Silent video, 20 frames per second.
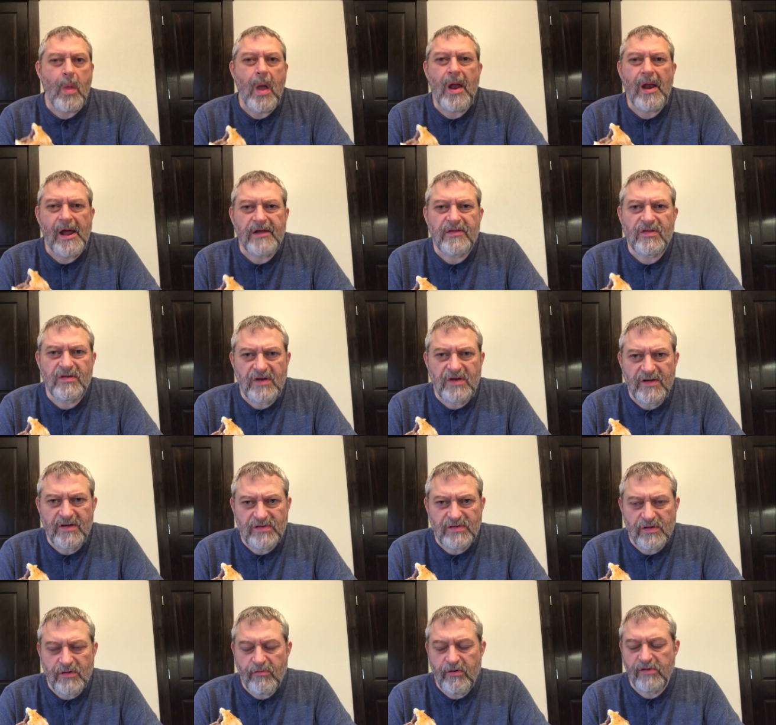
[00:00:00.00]
I like the
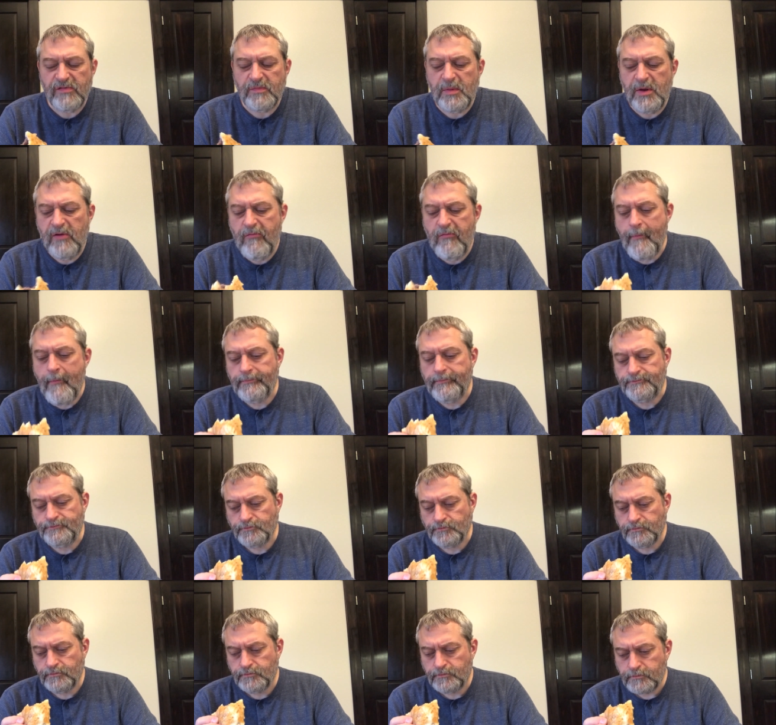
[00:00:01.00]
taste of the roast beef.
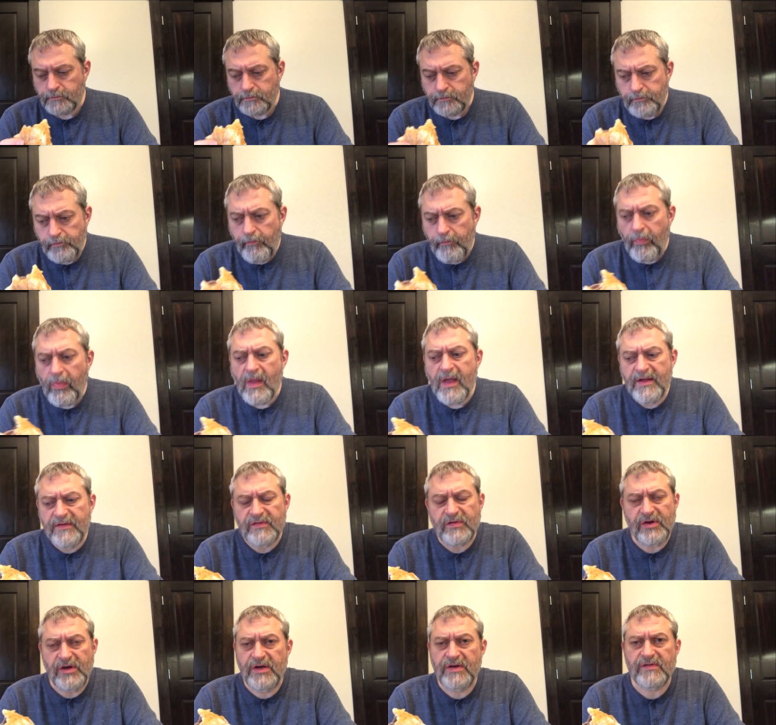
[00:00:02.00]

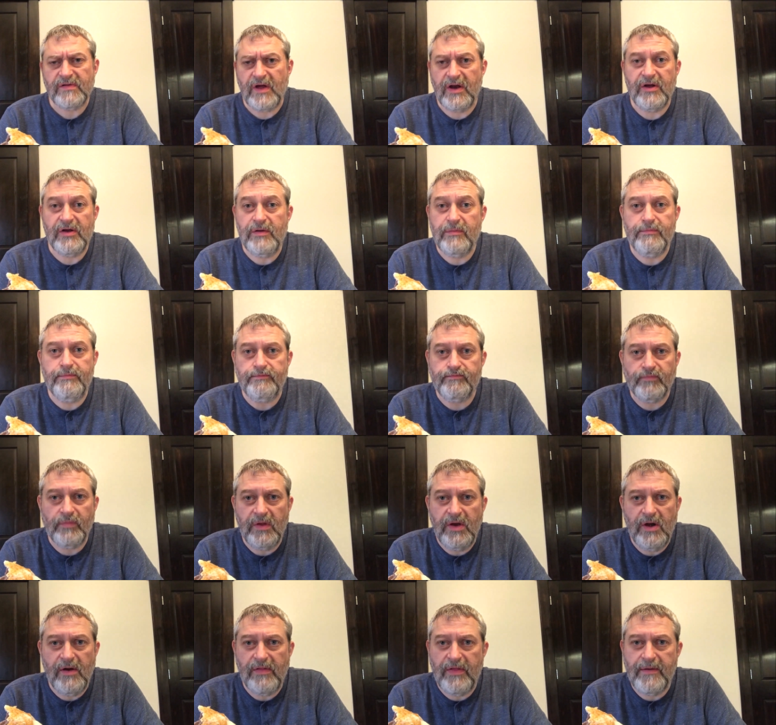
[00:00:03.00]
It's good. It's got a good,
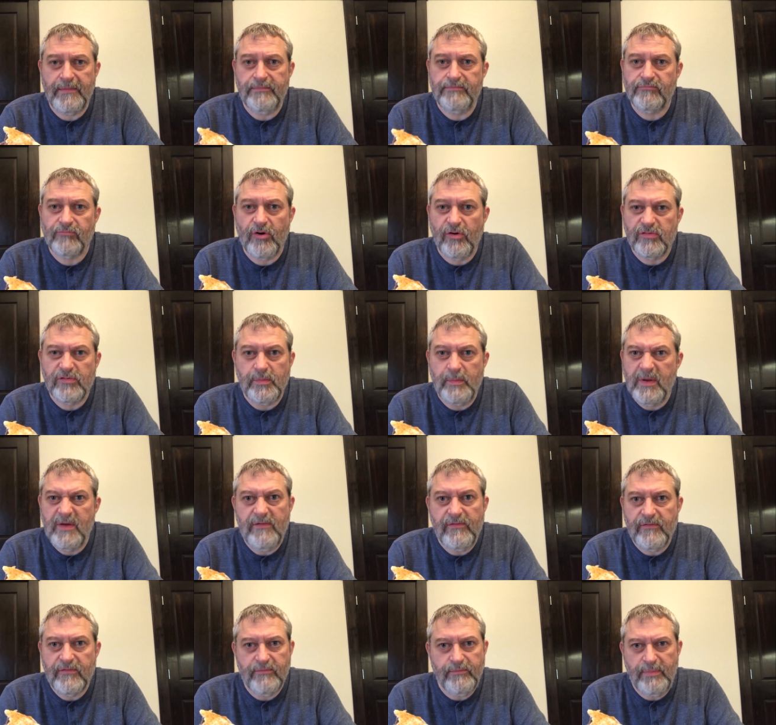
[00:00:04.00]
you know, the roast
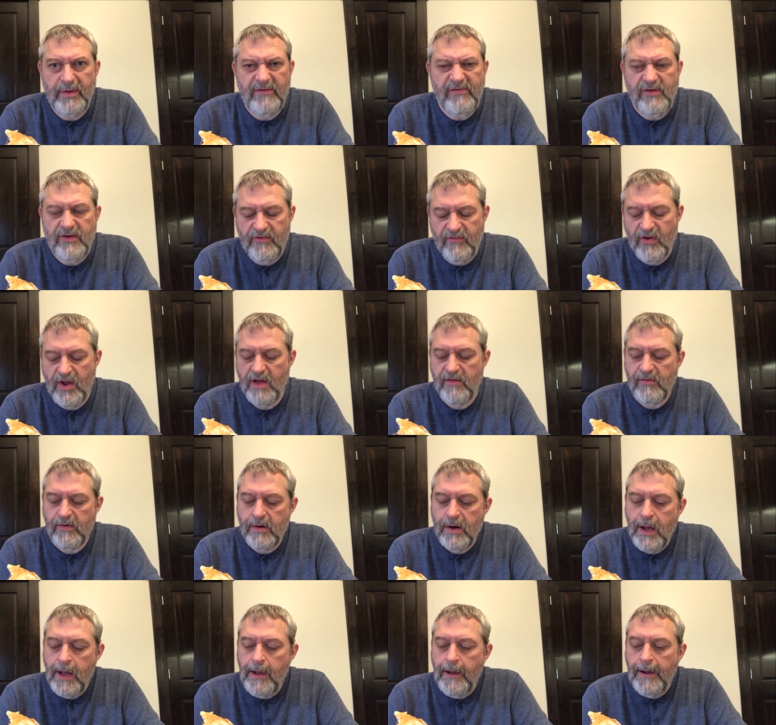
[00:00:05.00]
beef, beefy
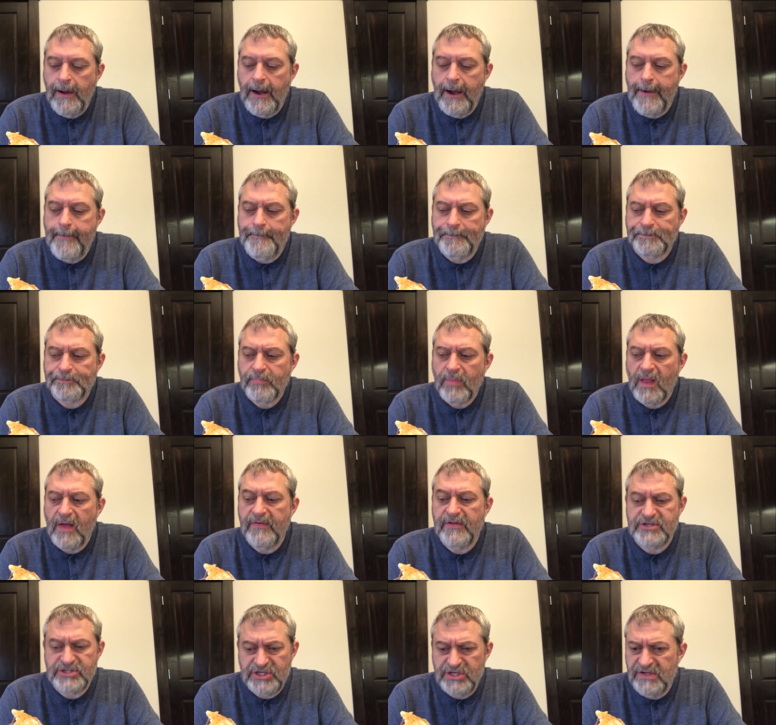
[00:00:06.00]
flavor. Um,
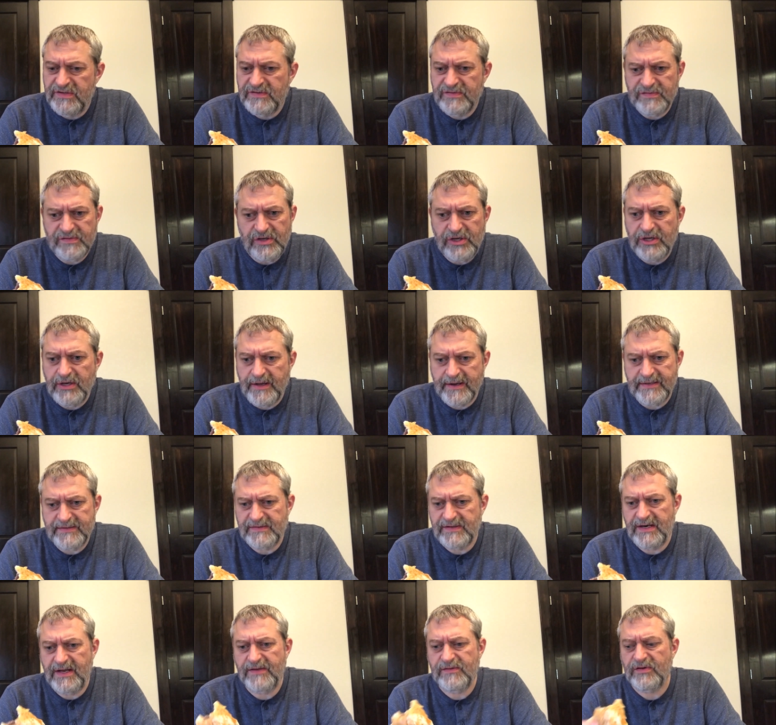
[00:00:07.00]
the cheese is good. Like I
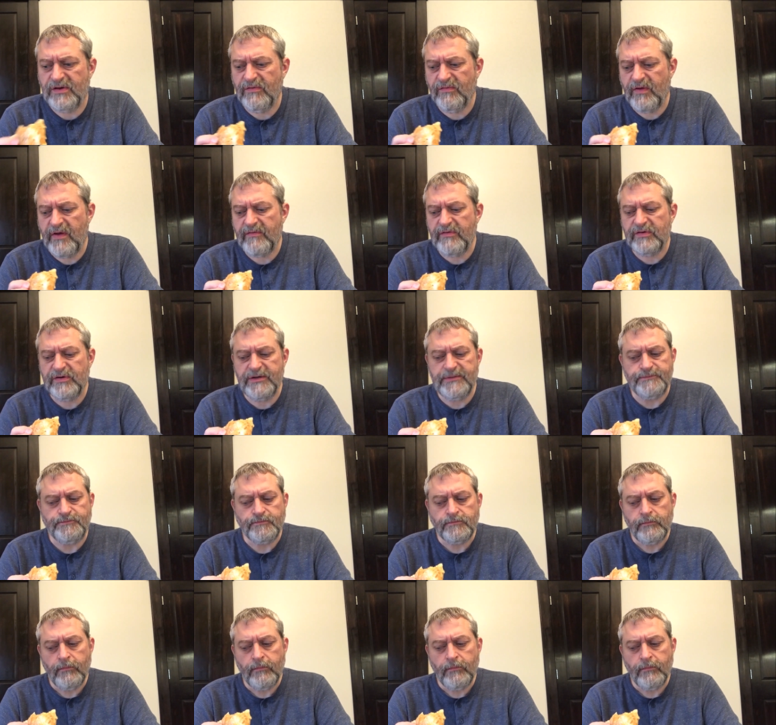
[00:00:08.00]
said, it has a good flavor to it.